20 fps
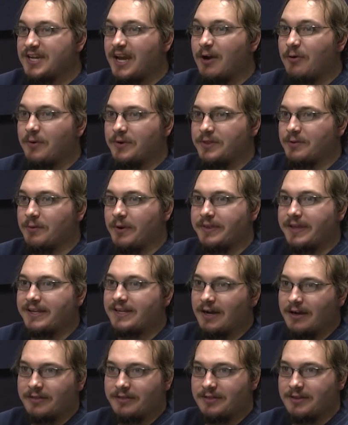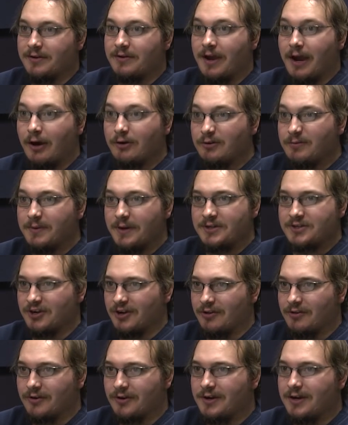can tell with the way they cut the Aquaman
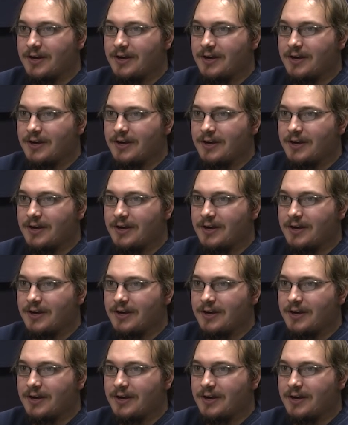trailer.